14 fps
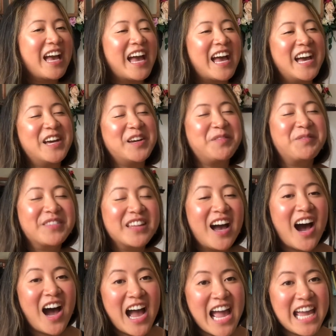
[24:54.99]

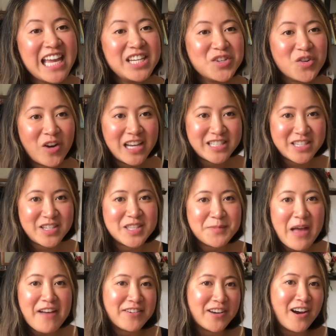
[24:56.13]
I tried to do some
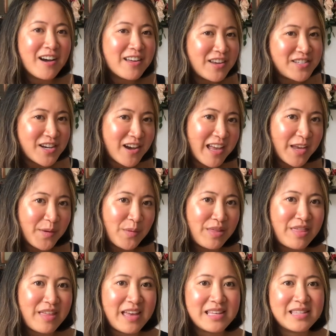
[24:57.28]
avocado dyeing
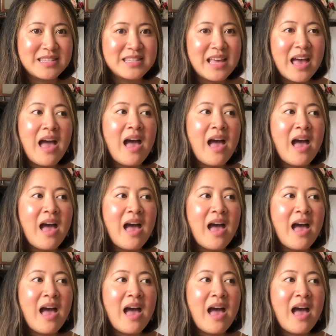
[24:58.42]
with this.